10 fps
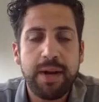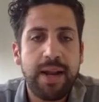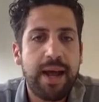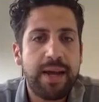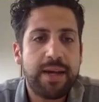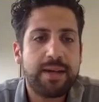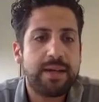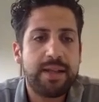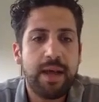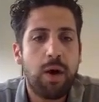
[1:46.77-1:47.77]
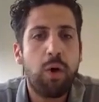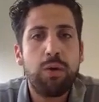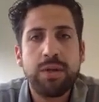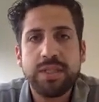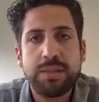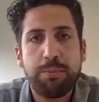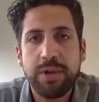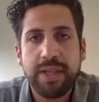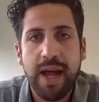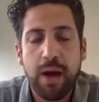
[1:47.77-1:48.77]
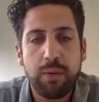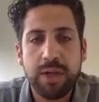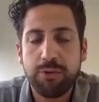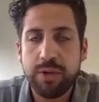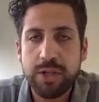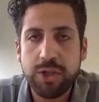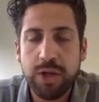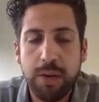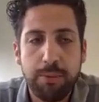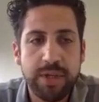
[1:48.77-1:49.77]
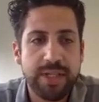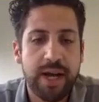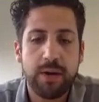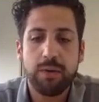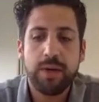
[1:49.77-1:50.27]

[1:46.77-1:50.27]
like the oldest Prettau, the traditional Prettau.